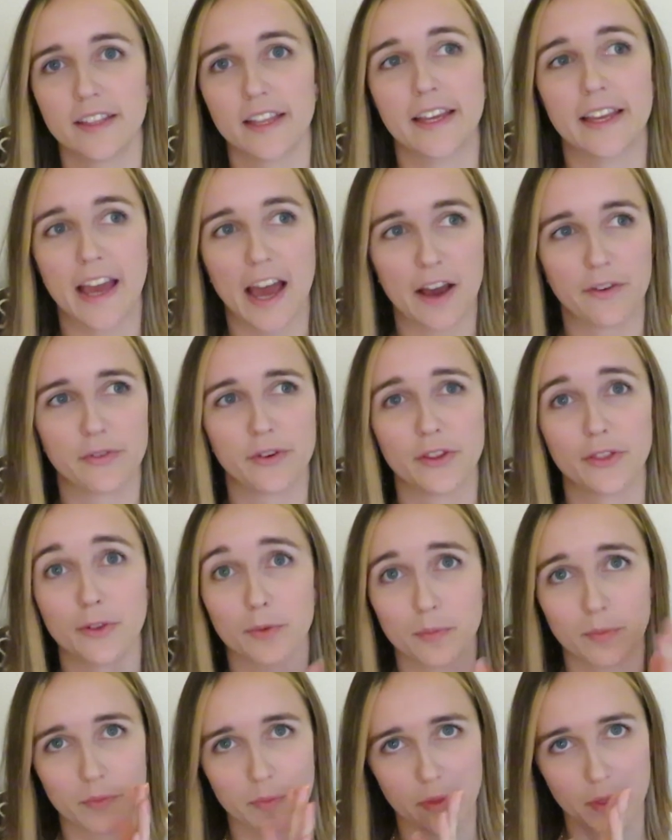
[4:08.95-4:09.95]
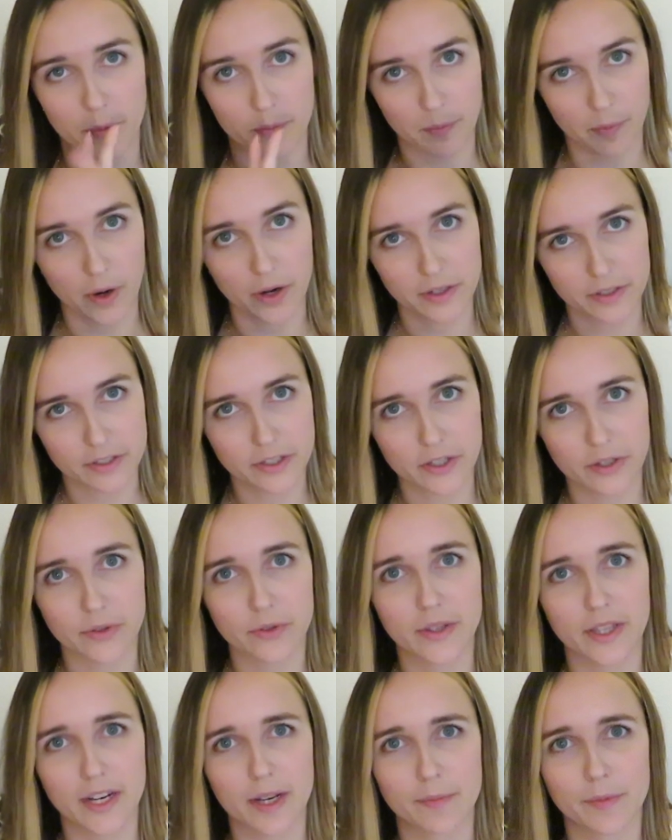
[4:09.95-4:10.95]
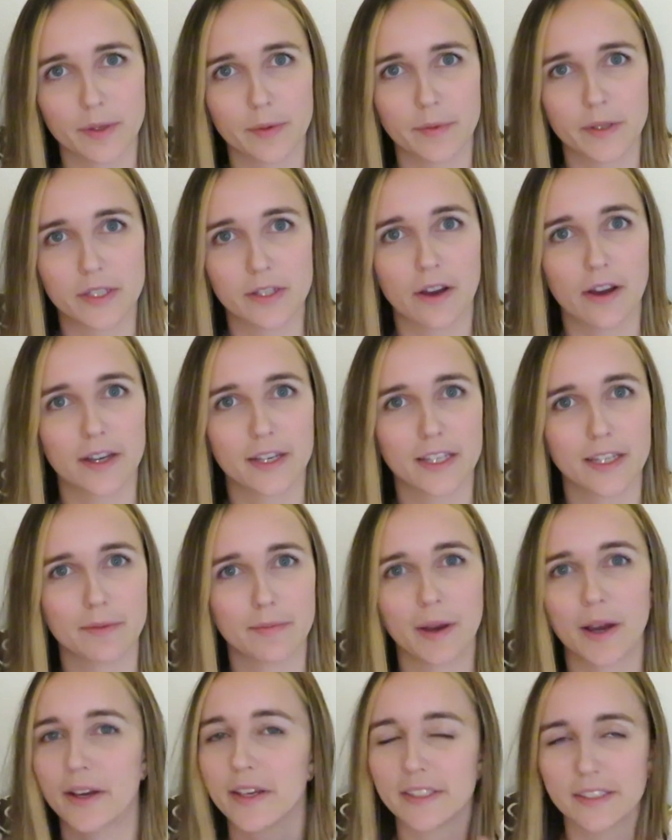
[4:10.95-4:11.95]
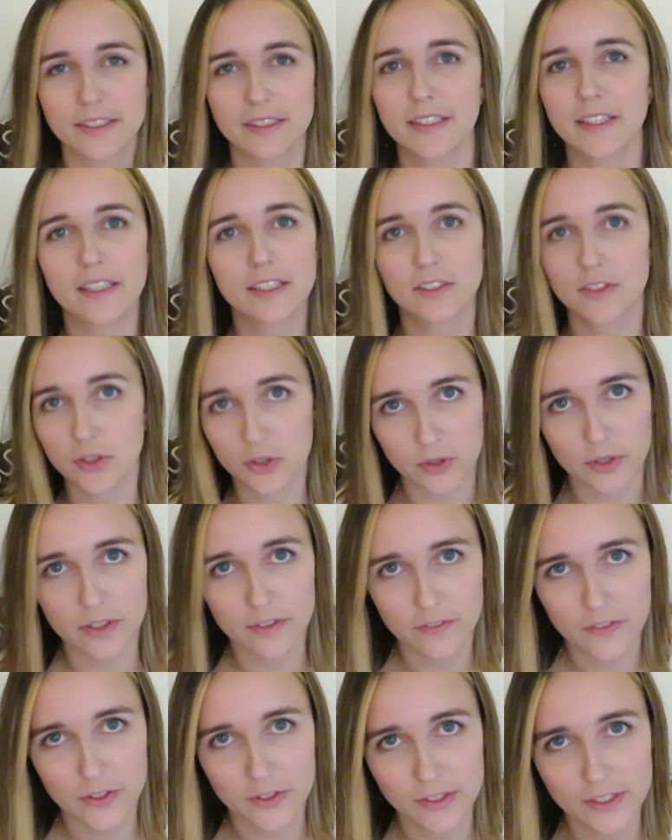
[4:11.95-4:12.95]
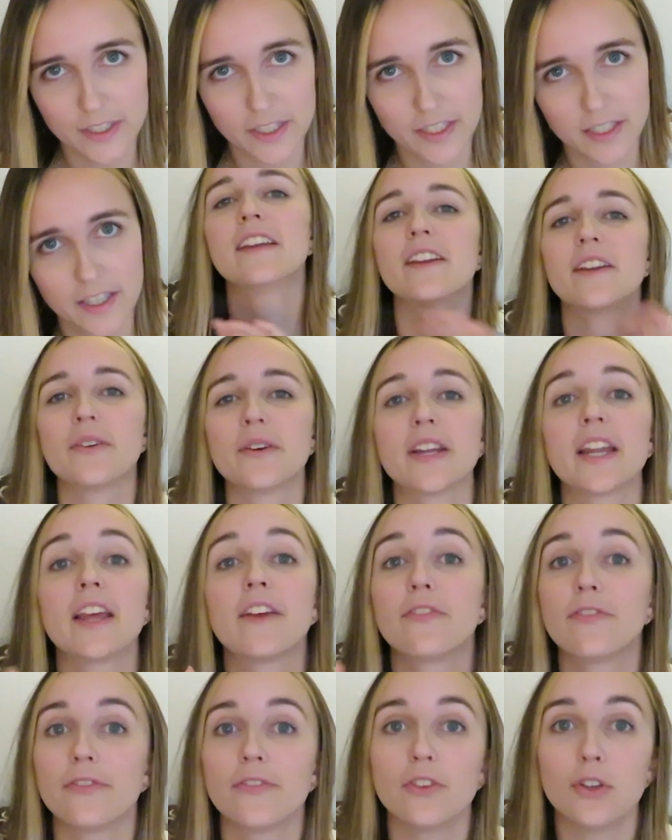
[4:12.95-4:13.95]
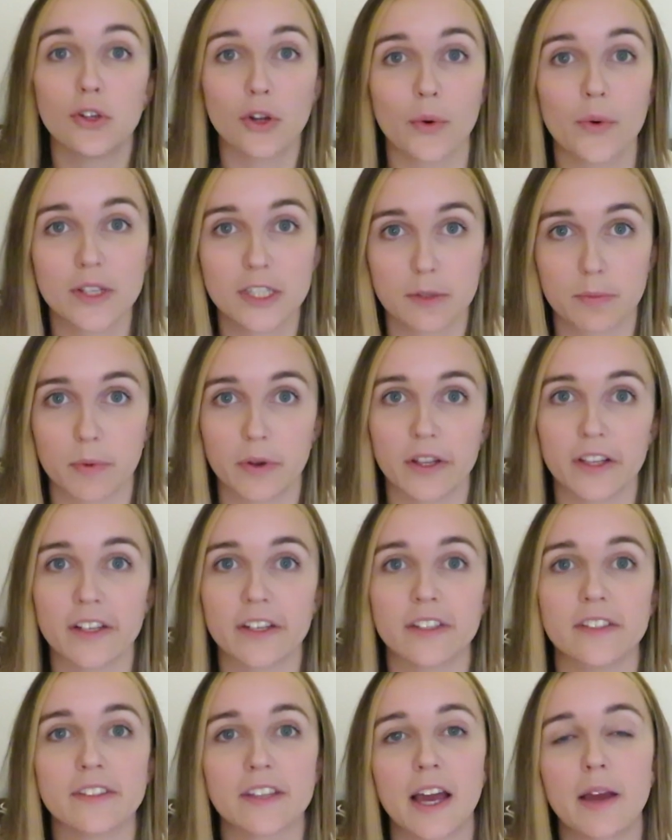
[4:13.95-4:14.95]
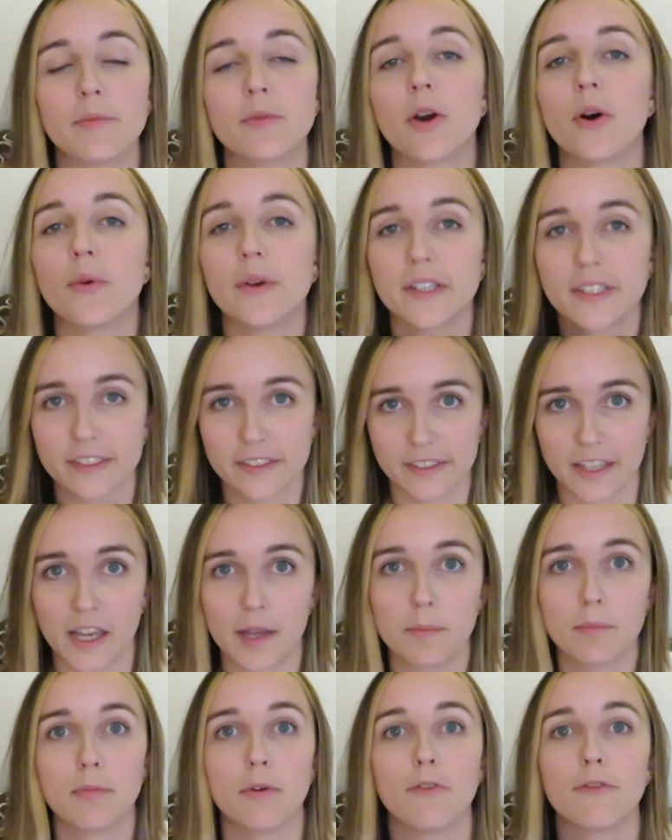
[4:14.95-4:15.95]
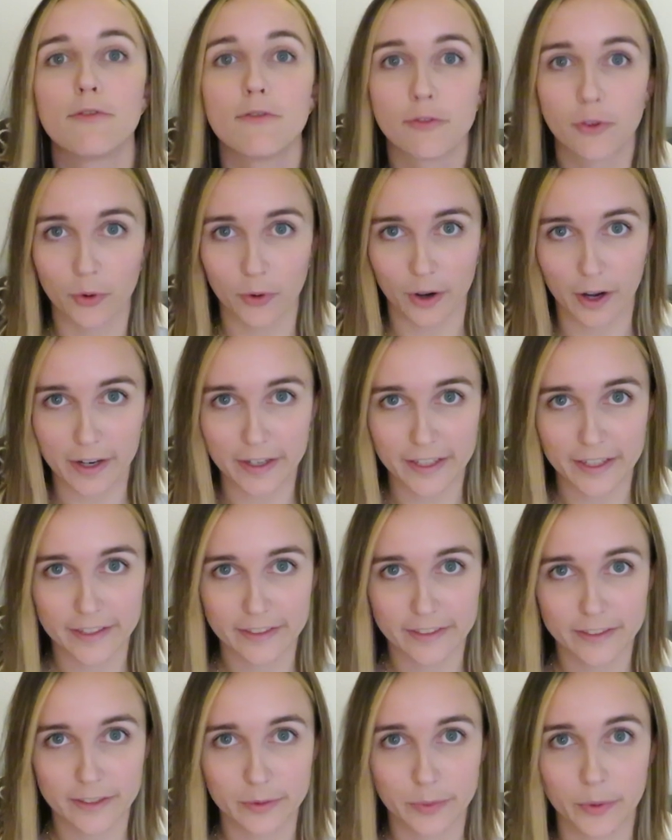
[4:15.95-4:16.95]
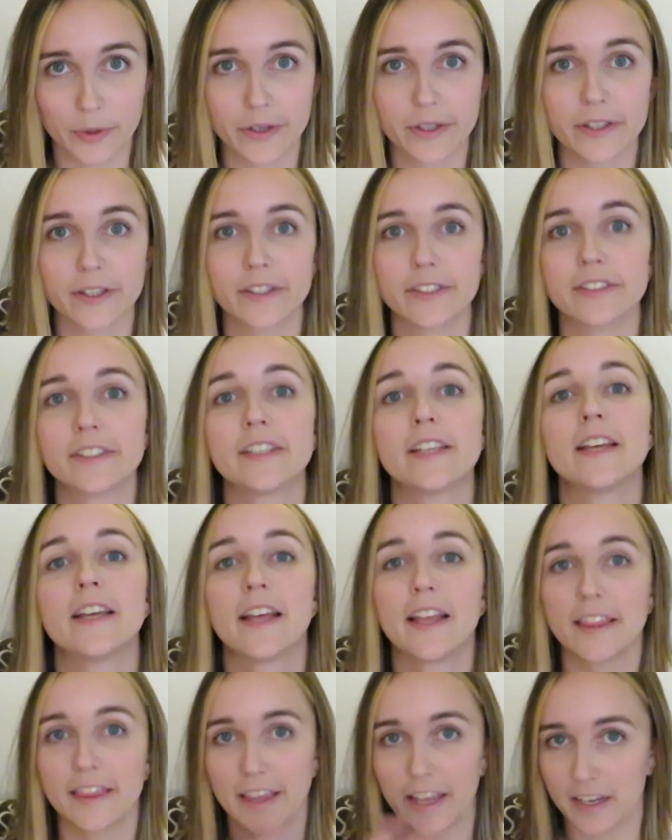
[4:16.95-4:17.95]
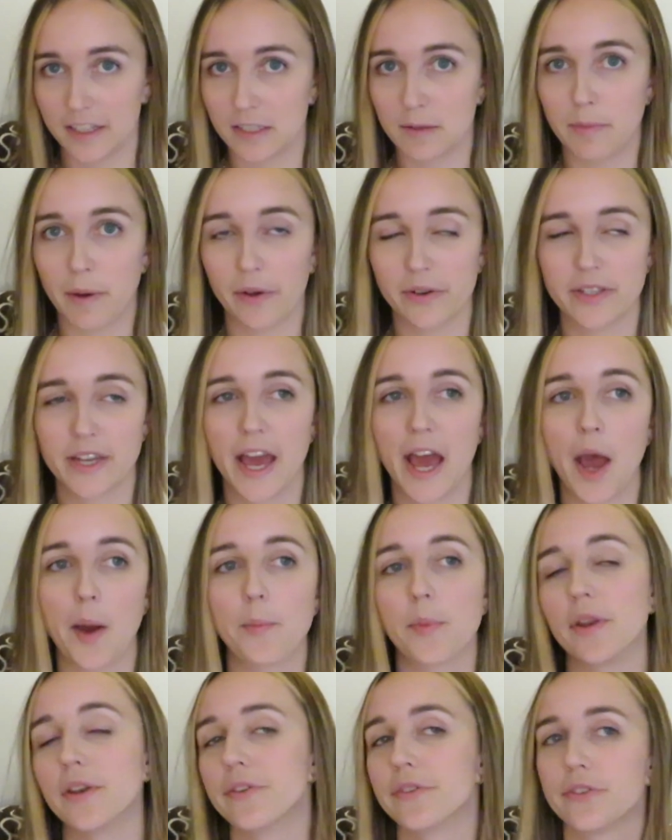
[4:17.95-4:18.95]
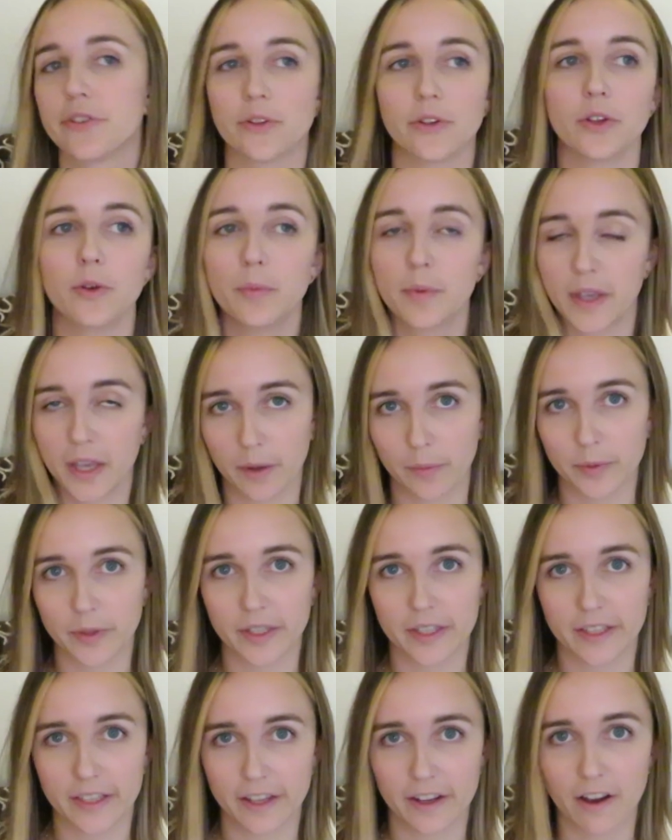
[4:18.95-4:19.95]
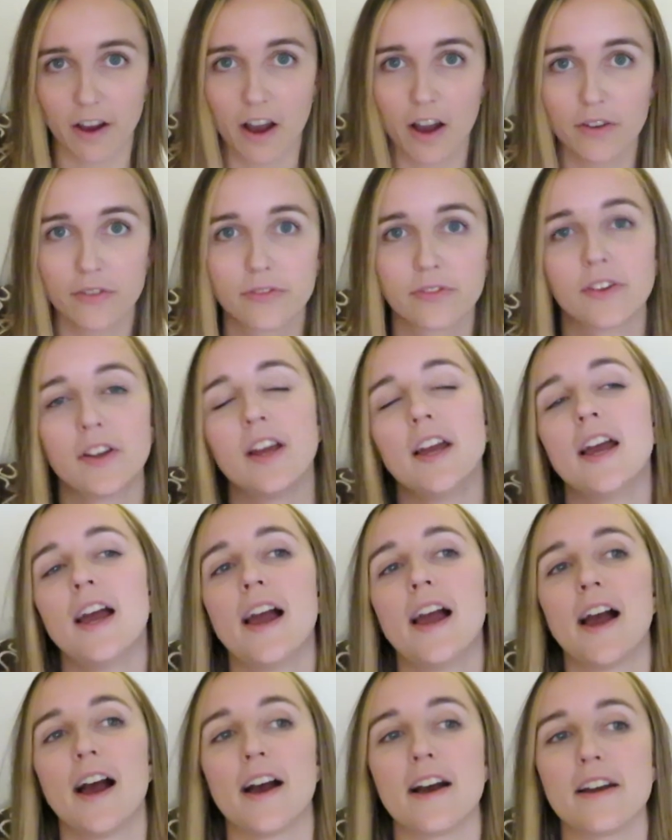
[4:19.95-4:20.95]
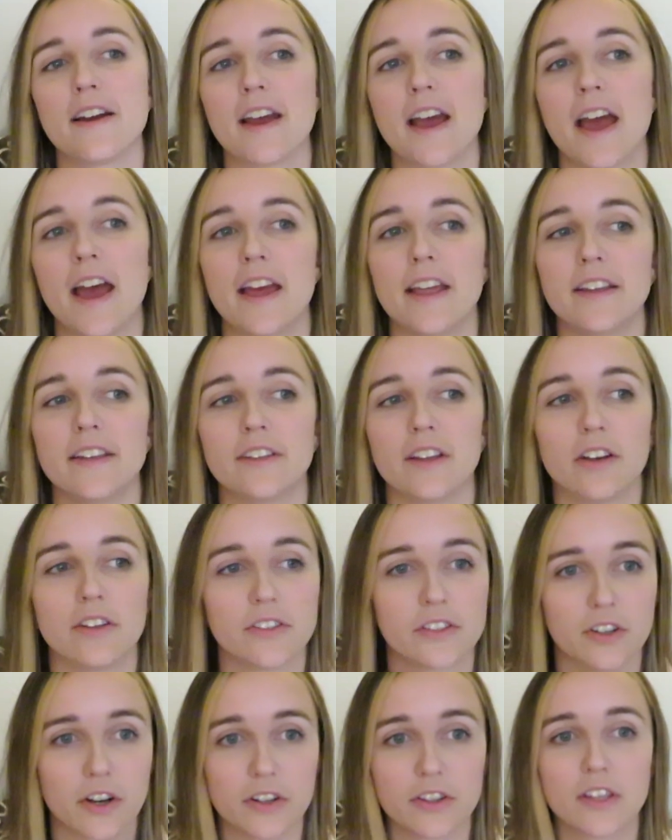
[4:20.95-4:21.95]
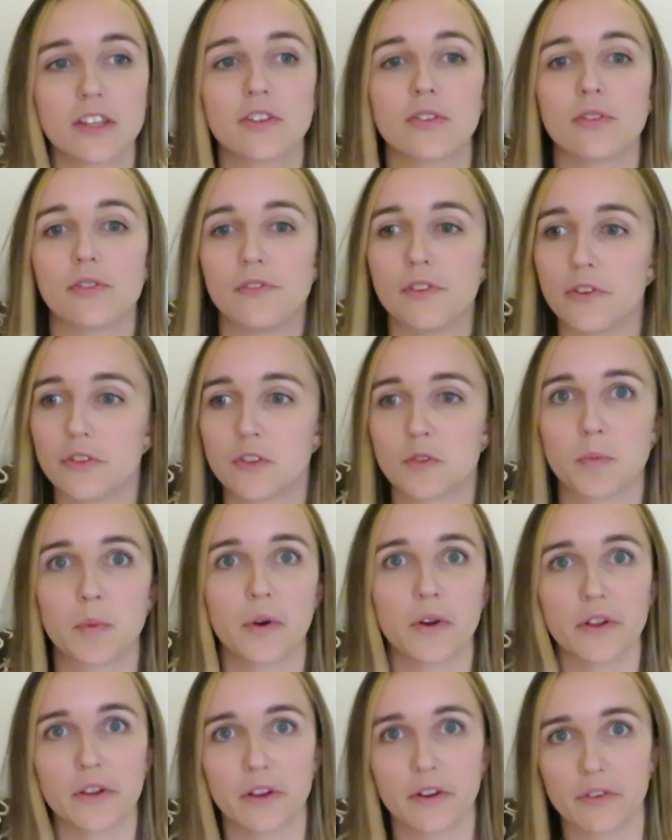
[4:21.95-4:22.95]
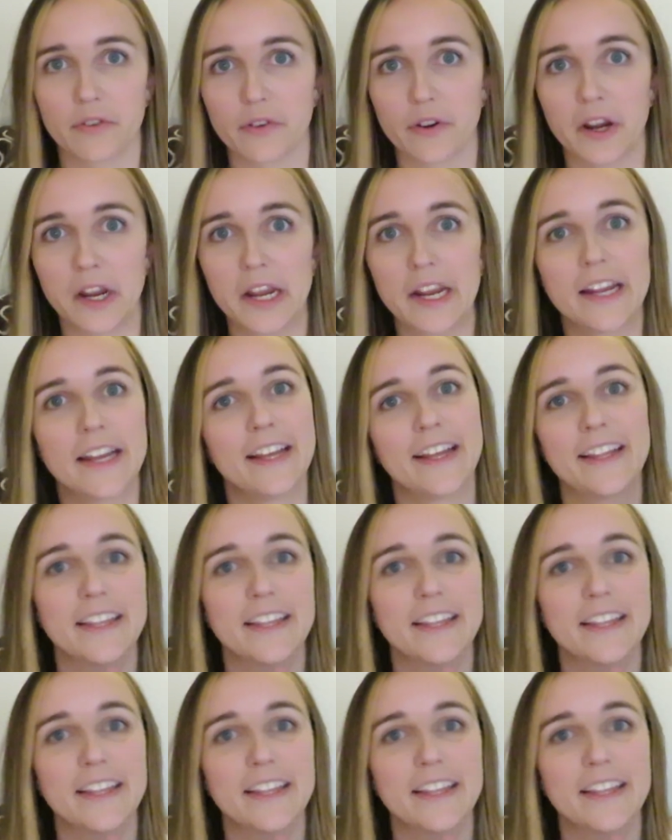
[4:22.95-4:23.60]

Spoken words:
like halfway through the part two that I'm gonna be talking about. Is this getting too confusing? You know what, if you don't want spoilers, I'm going to say before I get into spoilers that it's about to happen, so you'll be able to click off, and I'll start this review spoiler-free.